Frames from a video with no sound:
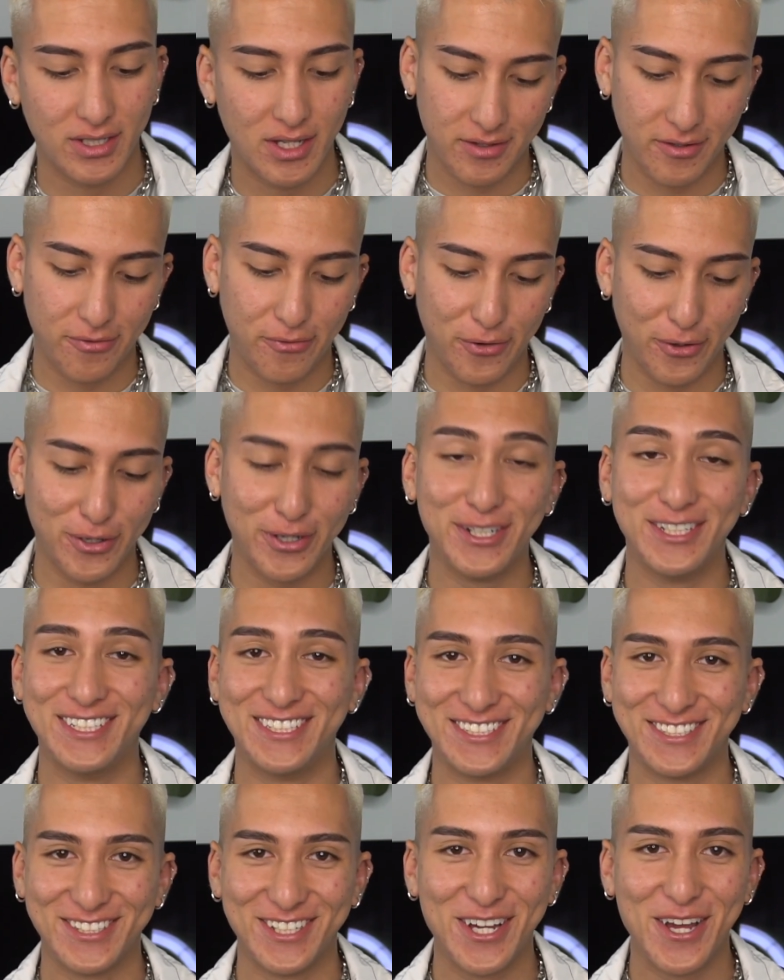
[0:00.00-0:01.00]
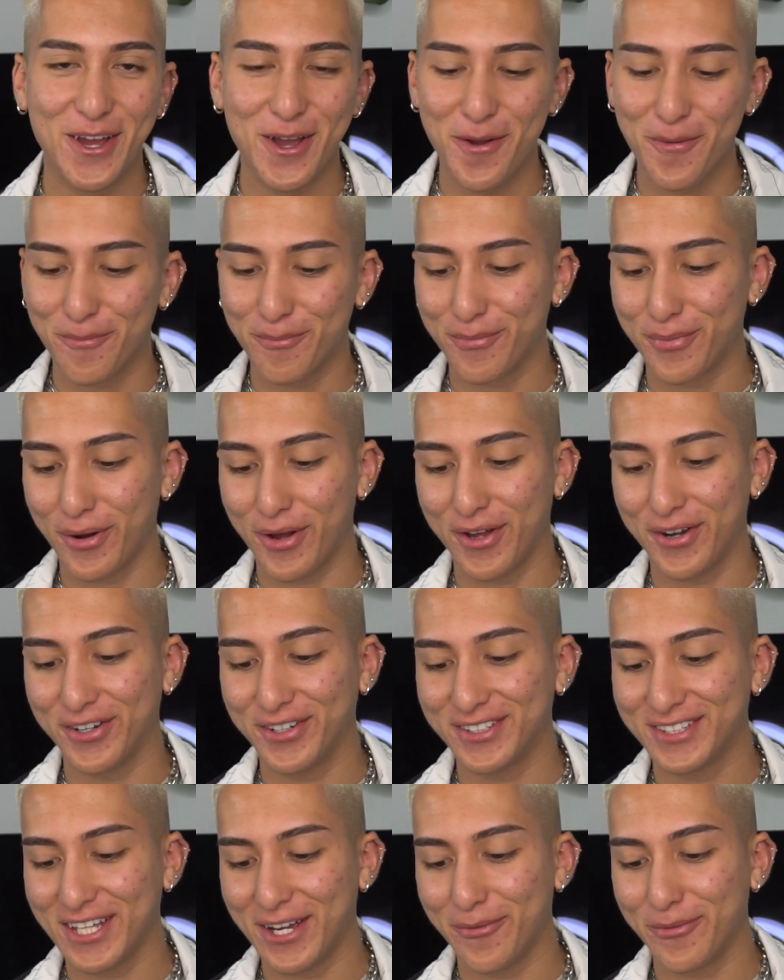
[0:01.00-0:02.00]
The first
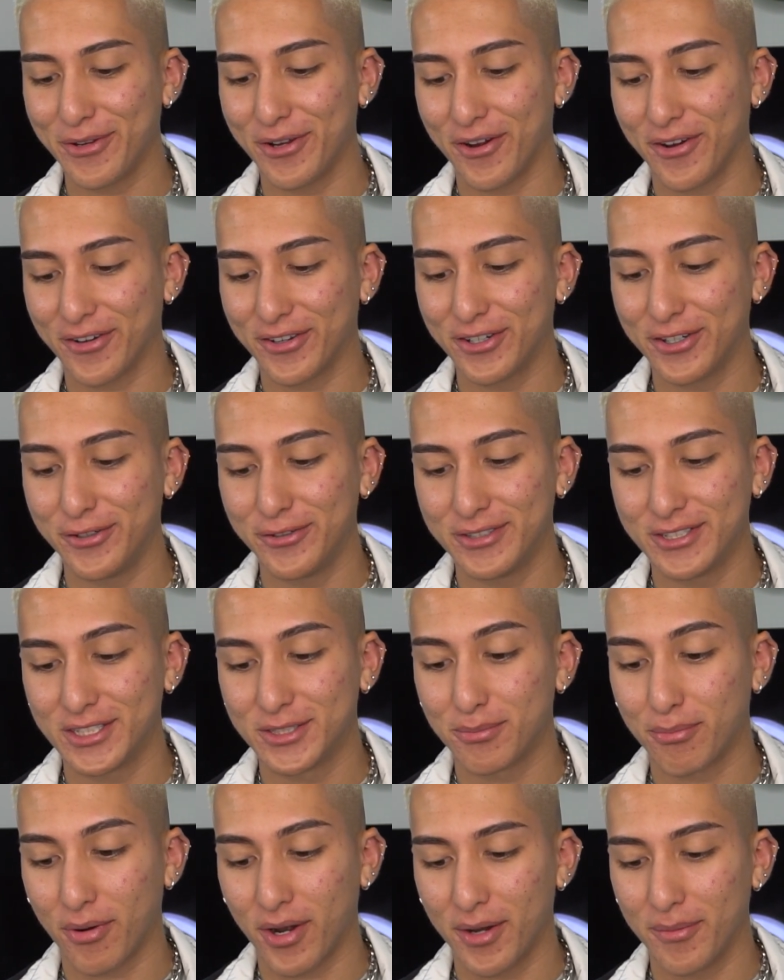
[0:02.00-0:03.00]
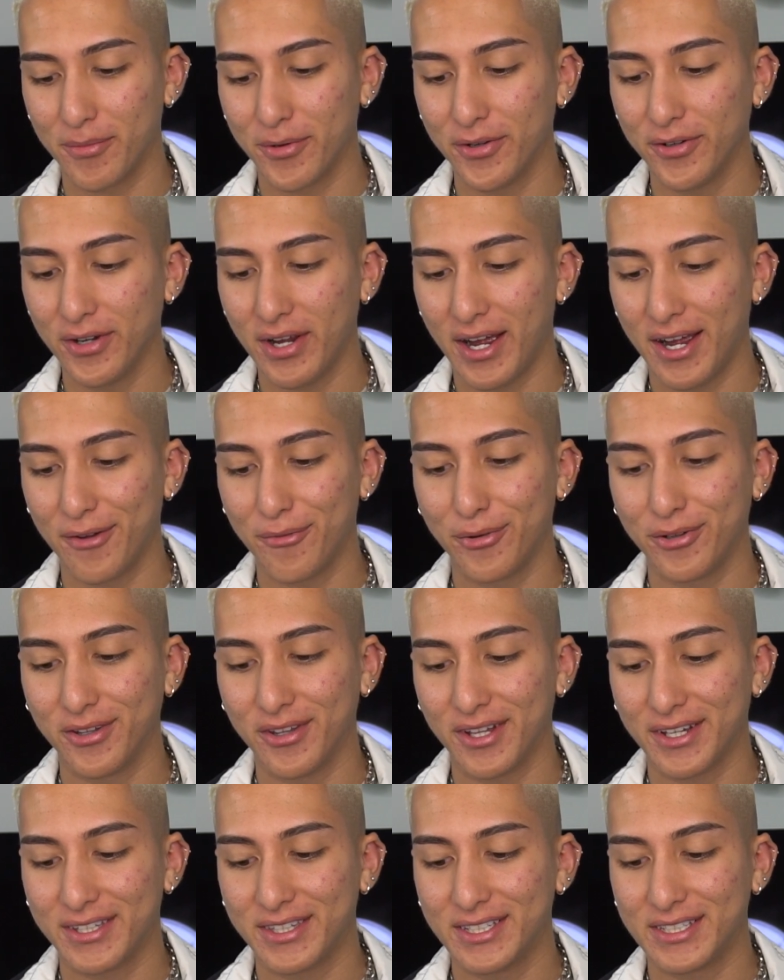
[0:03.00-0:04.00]
product that we are going to use is primer. I really
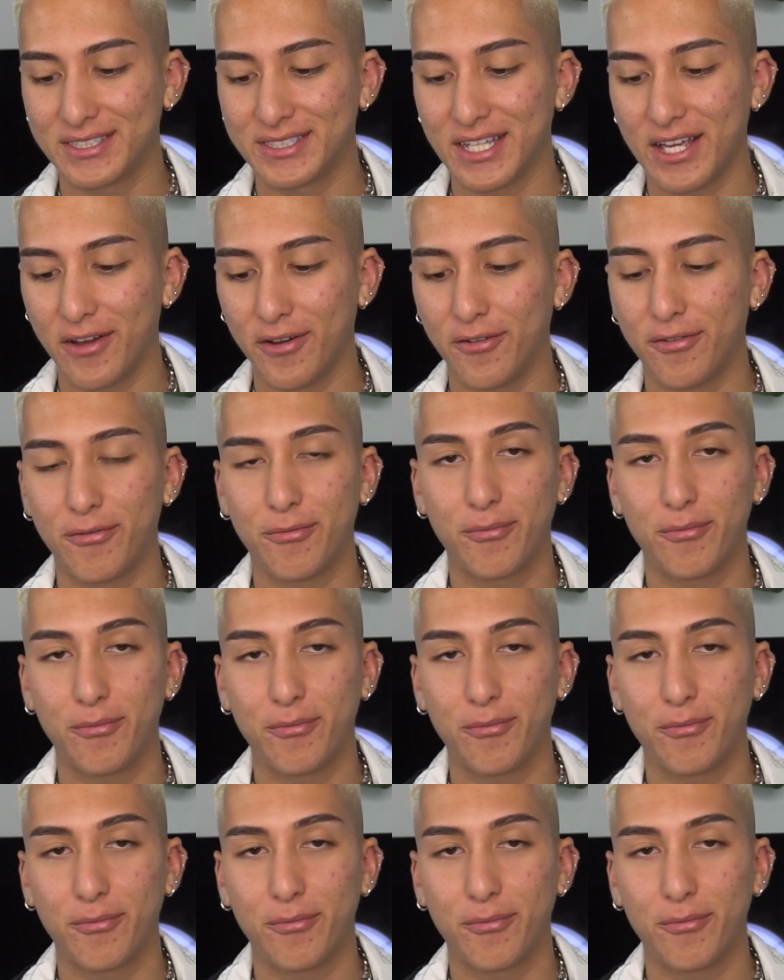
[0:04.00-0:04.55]
like this E.L.F.